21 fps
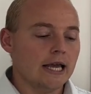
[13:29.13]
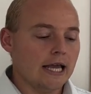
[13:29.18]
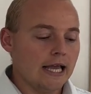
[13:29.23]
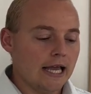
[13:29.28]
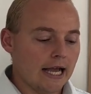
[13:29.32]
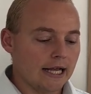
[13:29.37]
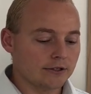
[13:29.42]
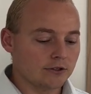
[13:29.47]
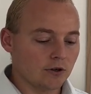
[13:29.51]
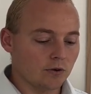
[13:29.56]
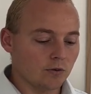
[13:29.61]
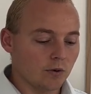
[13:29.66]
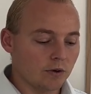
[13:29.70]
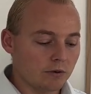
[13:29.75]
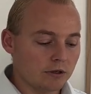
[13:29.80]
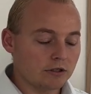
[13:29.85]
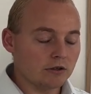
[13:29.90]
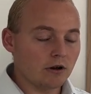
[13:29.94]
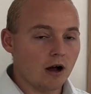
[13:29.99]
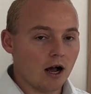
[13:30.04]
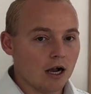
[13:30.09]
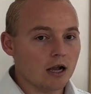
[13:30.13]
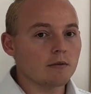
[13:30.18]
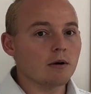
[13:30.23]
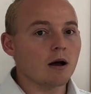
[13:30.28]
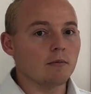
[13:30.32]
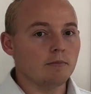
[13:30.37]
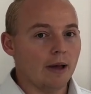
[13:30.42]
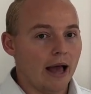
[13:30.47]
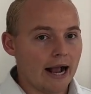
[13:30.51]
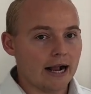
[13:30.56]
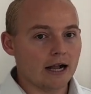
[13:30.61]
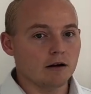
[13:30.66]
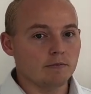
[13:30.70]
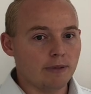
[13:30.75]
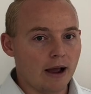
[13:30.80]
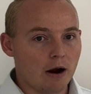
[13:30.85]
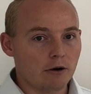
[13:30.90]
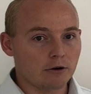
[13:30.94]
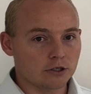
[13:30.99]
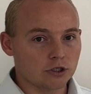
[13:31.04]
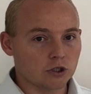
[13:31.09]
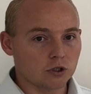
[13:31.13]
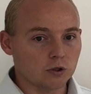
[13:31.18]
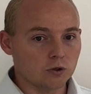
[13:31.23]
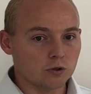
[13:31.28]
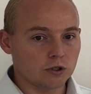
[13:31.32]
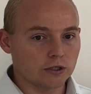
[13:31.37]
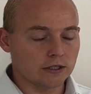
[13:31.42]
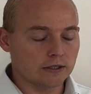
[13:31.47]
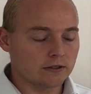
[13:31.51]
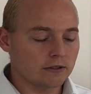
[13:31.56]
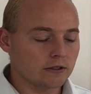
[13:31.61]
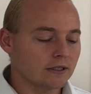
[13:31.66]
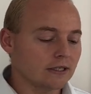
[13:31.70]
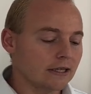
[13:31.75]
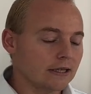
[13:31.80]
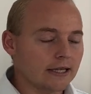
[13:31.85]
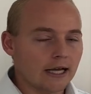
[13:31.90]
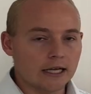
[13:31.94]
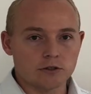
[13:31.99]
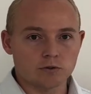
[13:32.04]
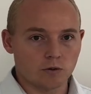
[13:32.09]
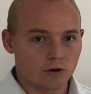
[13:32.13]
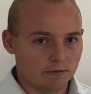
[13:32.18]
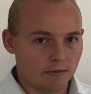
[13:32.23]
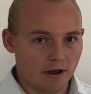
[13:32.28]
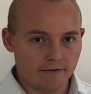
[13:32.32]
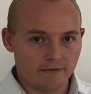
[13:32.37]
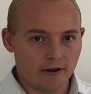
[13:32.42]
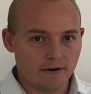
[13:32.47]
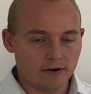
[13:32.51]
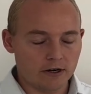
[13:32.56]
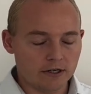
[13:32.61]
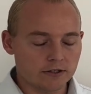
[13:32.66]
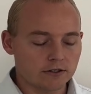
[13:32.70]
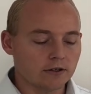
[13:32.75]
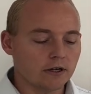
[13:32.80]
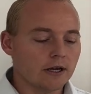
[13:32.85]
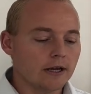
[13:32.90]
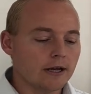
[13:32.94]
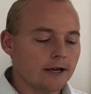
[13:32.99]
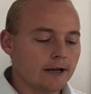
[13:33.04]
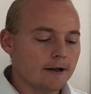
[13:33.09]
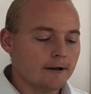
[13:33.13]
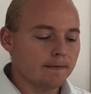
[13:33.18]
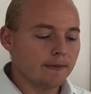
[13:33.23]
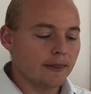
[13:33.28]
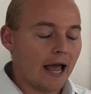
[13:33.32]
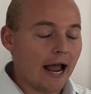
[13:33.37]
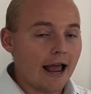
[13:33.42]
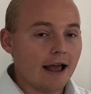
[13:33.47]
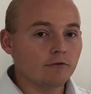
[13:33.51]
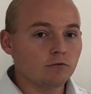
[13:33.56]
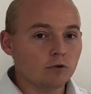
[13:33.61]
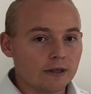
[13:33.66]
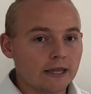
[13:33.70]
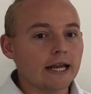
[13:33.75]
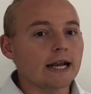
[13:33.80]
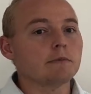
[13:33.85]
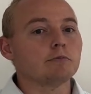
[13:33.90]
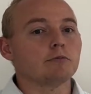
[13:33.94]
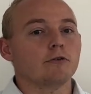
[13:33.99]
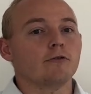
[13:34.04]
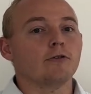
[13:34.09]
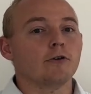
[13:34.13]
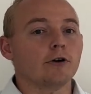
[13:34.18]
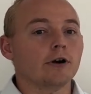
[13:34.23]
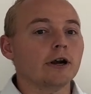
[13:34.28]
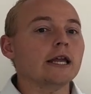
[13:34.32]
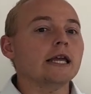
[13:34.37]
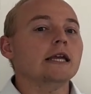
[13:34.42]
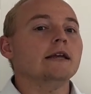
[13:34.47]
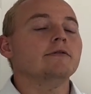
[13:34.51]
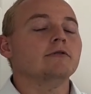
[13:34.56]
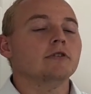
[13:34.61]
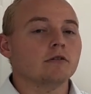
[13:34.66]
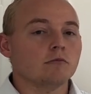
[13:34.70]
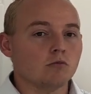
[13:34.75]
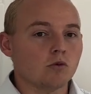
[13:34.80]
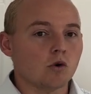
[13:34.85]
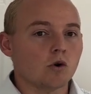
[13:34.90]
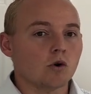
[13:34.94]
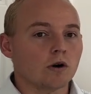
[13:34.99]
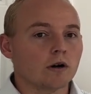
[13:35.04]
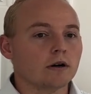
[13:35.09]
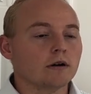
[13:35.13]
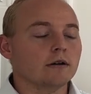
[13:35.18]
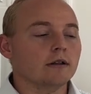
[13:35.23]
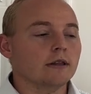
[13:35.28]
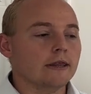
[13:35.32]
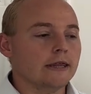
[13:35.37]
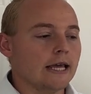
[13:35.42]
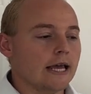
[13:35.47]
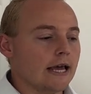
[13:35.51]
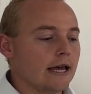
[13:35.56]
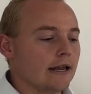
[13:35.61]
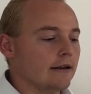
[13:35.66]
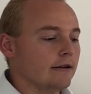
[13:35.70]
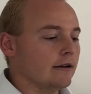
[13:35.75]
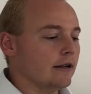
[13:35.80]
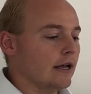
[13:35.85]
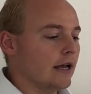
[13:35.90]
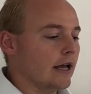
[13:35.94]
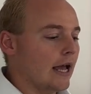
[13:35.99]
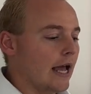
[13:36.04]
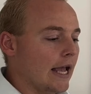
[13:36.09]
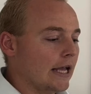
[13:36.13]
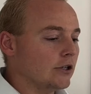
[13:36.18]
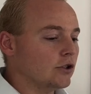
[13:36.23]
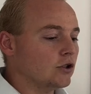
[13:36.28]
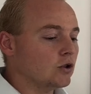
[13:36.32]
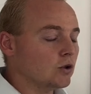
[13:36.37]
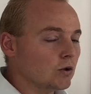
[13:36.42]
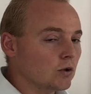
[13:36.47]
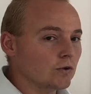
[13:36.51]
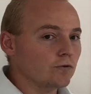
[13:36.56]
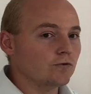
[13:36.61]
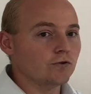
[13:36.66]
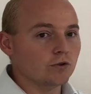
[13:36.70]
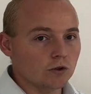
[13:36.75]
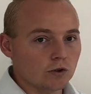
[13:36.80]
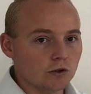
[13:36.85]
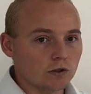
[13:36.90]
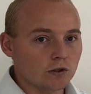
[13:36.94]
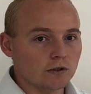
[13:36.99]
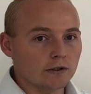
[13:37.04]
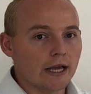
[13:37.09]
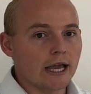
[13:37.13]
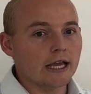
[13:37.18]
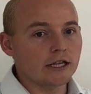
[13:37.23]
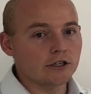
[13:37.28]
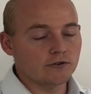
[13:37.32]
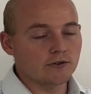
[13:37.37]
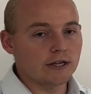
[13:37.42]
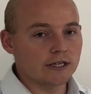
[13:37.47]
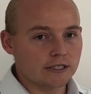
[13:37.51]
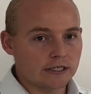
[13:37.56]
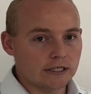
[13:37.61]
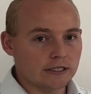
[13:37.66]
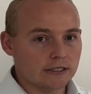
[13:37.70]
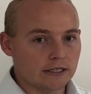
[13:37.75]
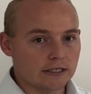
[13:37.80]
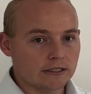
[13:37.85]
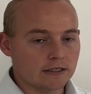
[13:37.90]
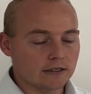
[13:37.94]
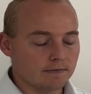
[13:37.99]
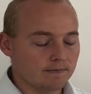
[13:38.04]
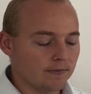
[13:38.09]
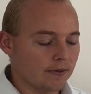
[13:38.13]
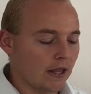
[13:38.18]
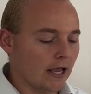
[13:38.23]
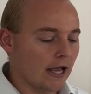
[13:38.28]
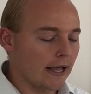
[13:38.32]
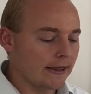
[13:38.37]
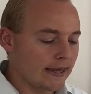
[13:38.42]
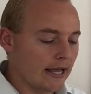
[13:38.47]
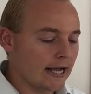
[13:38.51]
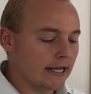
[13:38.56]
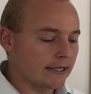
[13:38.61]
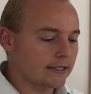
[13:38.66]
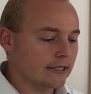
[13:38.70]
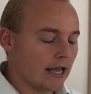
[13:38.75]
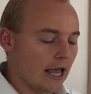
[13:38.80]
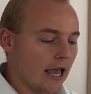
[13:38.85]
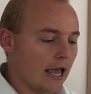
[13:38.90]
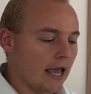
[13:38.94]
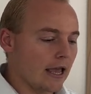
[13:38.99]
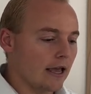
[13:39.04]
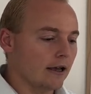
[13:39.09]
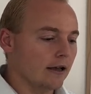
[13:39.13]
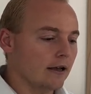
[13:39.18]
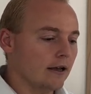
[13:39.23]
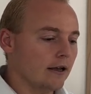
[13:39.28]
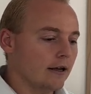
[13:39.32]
And so when we talk about backup power solutions, that's one of my favorites. I have one that I prefer even more than a dual fuel HVAC system, and that's a